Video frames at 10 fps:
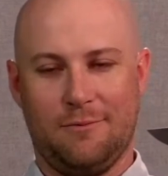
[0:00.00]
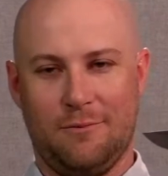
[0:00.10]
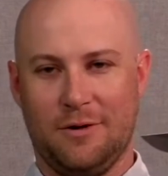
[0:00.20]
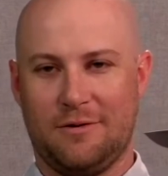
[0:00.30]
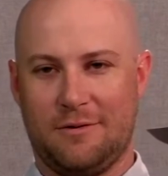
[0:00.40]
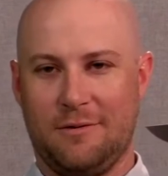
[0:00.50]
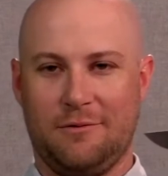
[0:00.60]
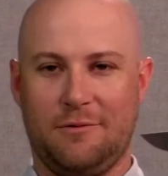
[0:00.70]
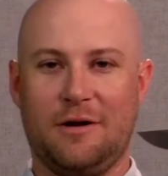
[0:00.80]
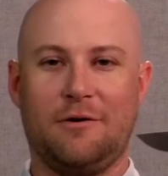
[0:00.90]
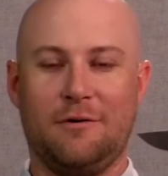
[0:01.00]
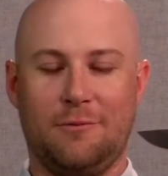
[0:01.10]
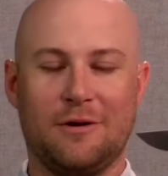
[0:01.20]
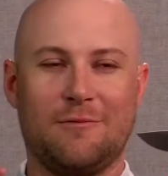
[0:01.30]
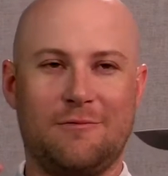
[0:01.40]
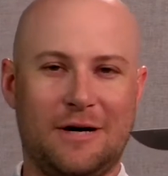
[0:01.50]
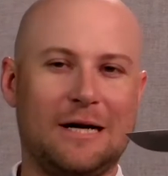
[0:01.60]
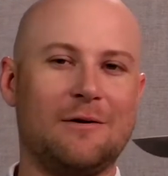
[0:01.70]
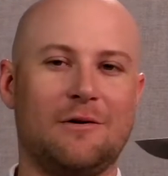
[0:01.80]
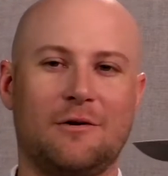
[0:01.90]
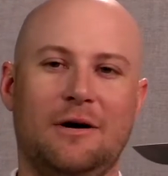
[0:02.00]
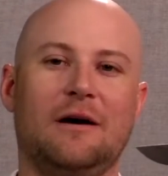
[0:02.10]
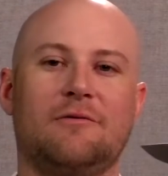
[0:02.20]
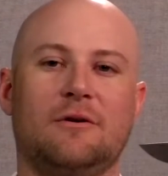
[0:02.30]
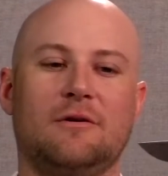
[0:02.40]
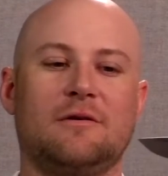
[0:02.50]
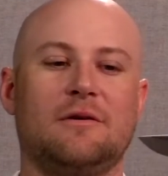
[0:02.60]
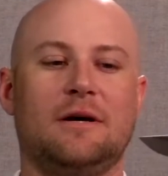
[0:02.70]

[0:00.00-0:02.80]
with very little effort,